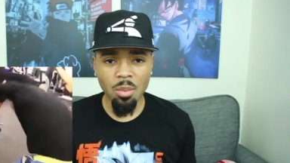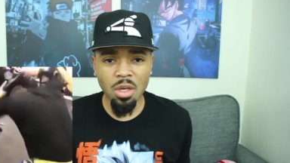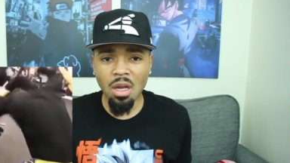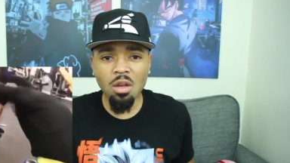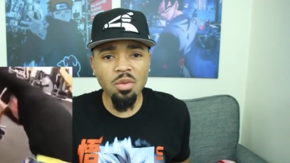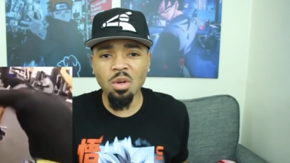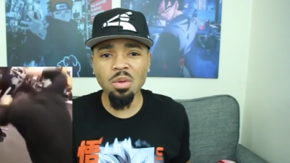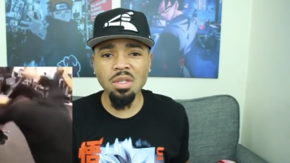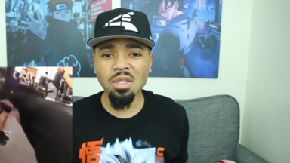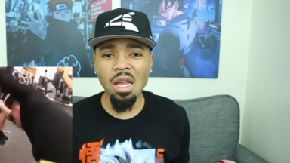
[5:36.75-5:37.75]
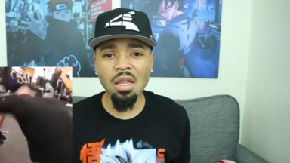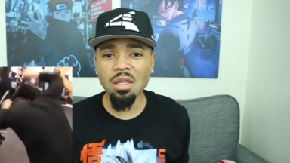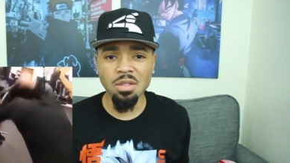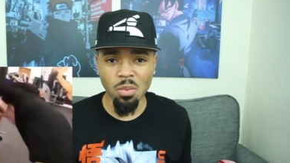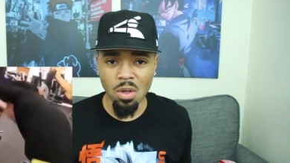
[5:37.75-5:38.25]
I mean, I don't even know what to say to
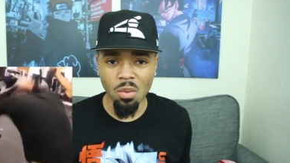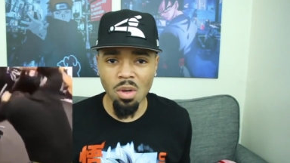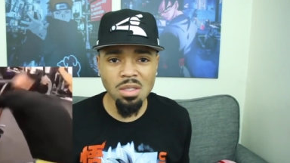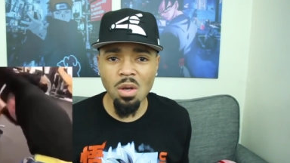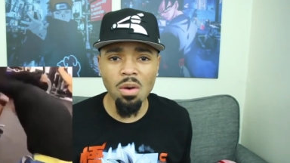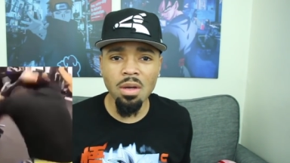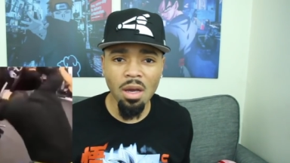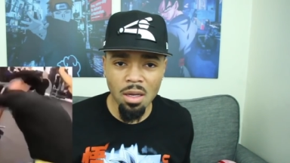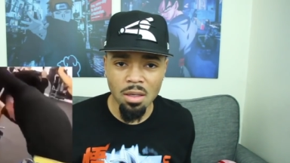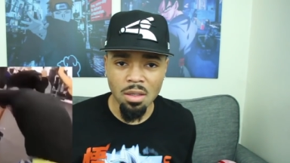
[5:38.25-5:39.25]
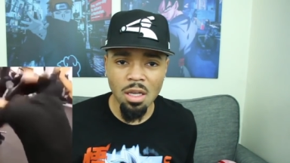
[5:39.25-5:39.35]
this one. What's going on?